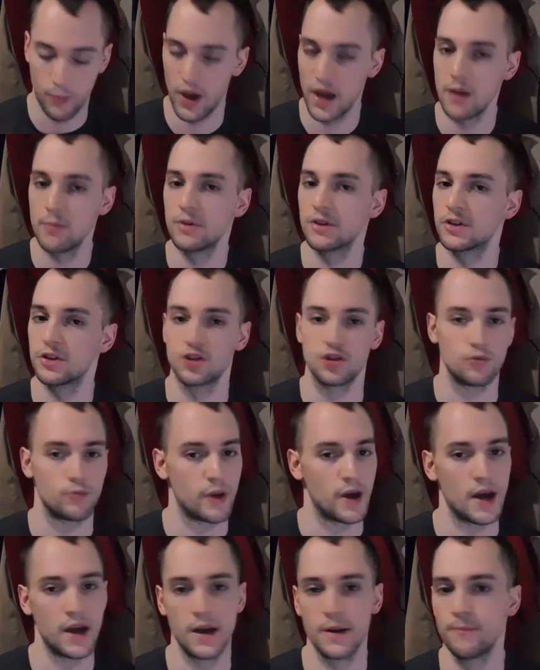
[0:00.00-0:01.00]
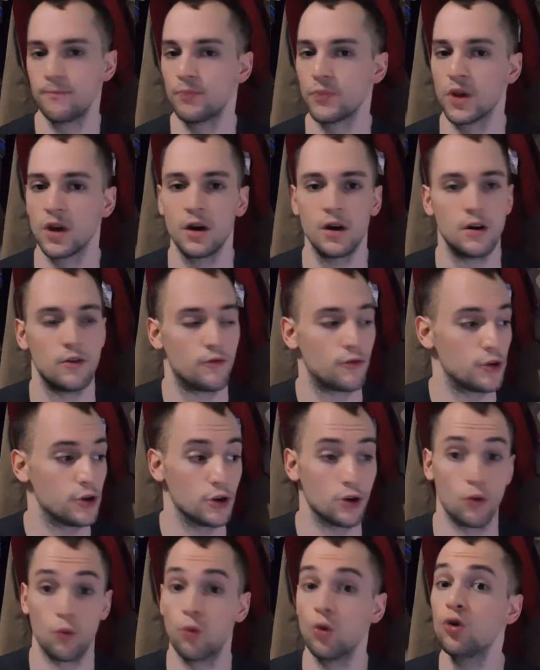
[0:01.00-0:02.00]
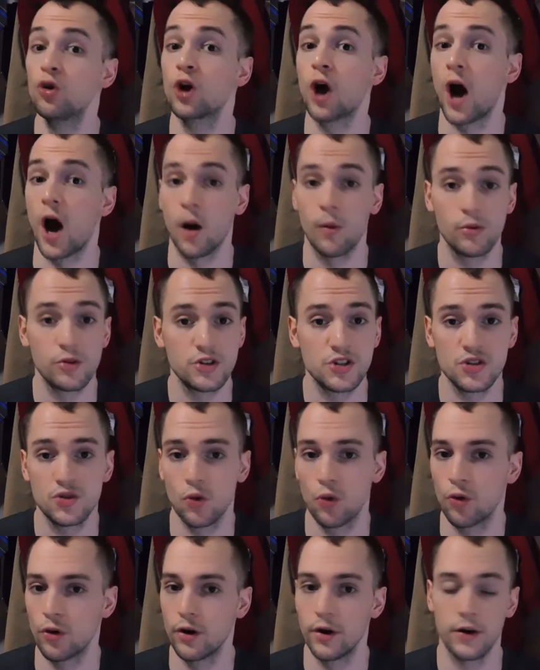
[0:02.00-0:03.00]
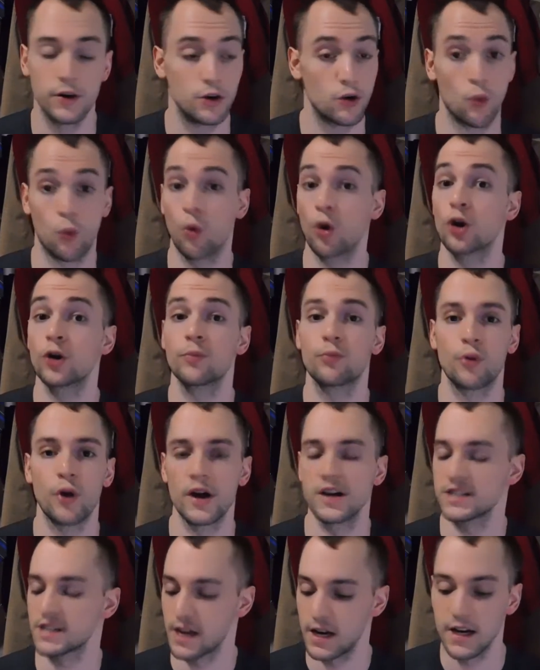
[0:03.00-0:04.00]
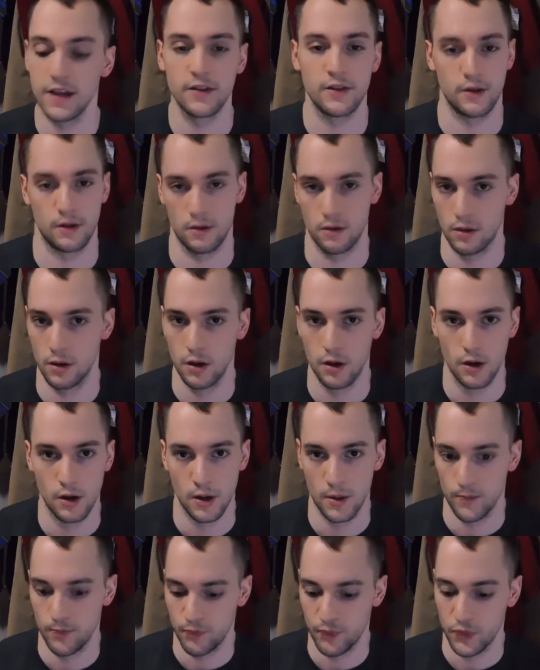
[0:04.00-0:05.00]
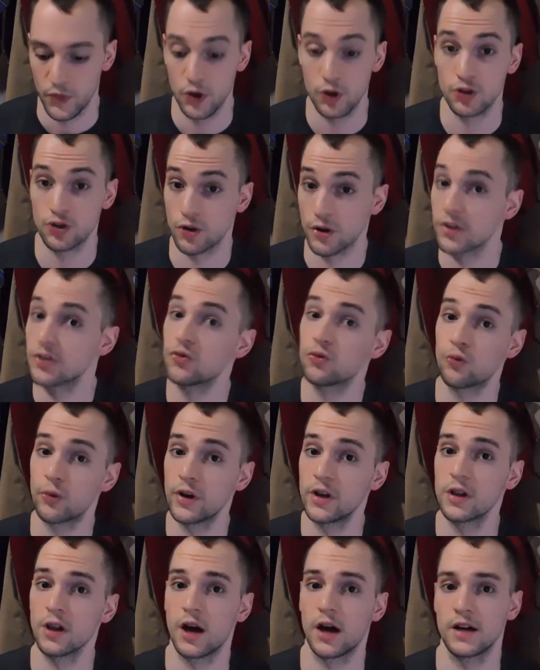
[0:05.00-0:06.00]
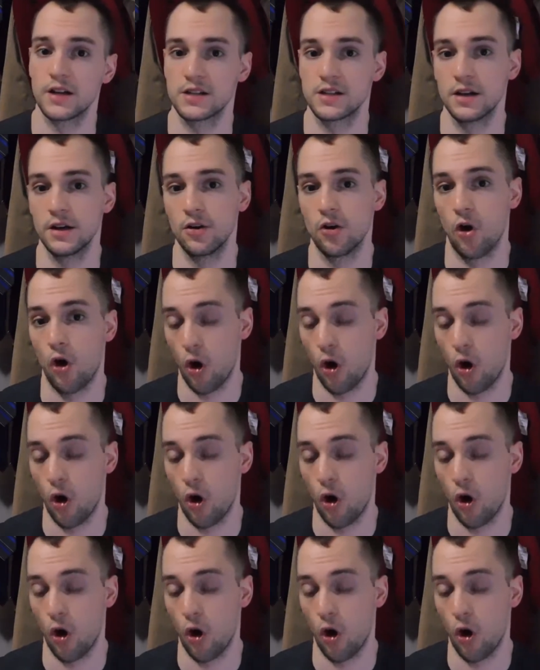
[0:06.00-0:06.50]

payment that you pay for your WooCommerce store, your WordPress, anything, you're starting to realize that